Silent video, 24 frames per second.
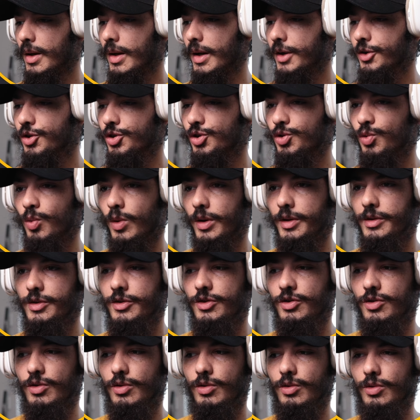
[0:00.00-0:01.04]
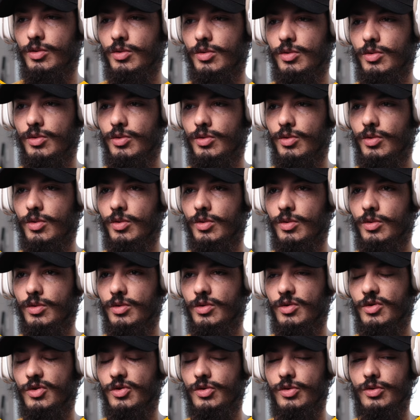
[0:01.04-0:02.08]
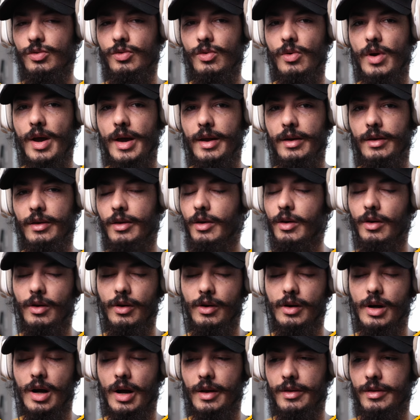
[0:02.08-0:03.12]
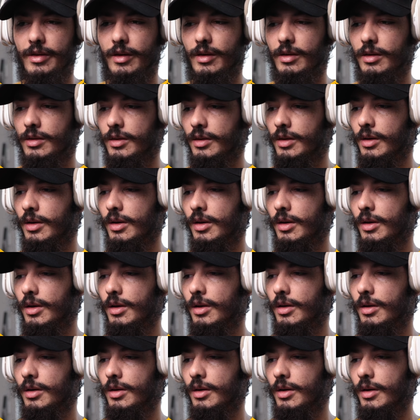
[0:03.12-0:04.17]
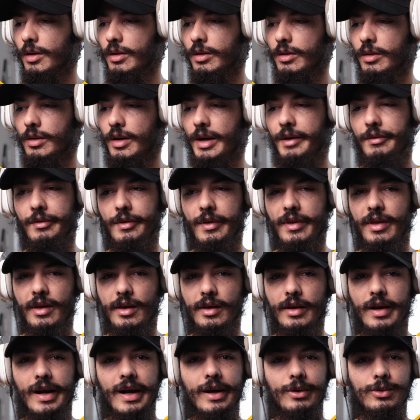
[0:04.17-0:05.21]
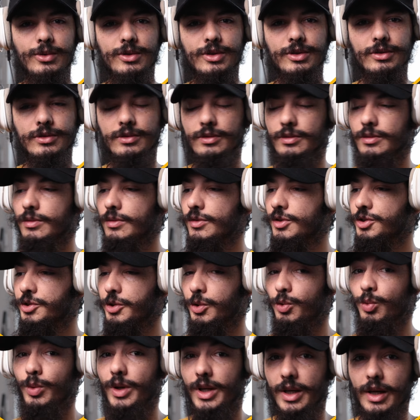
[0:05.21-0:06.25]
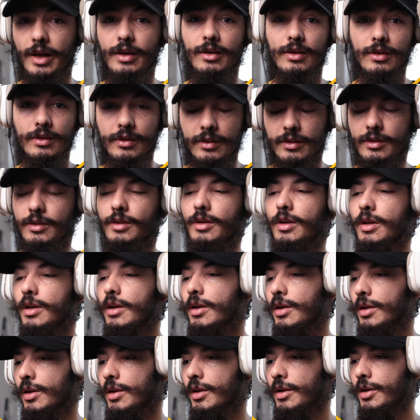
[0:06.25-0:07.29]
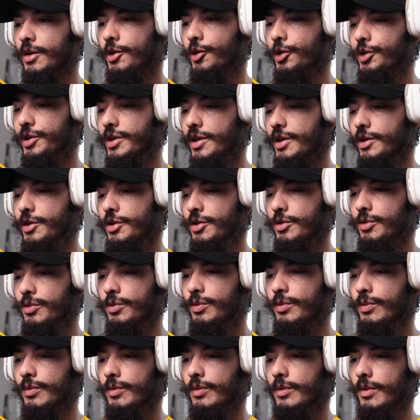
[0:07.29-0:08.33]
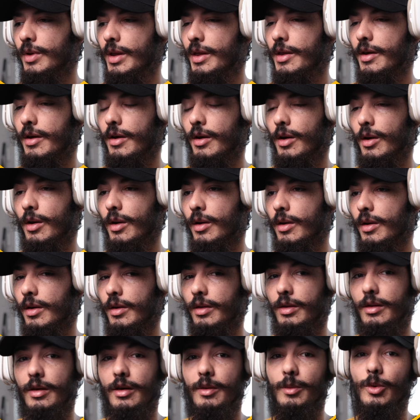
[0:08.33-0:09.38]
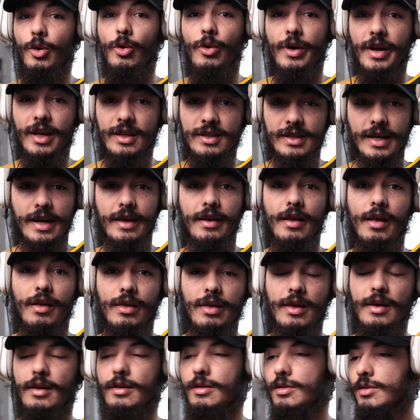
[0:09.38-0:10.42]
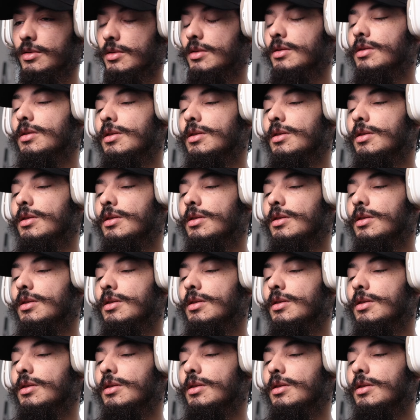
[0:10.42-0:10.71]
I just want to edit cut everything out so we can continue the more exciting things.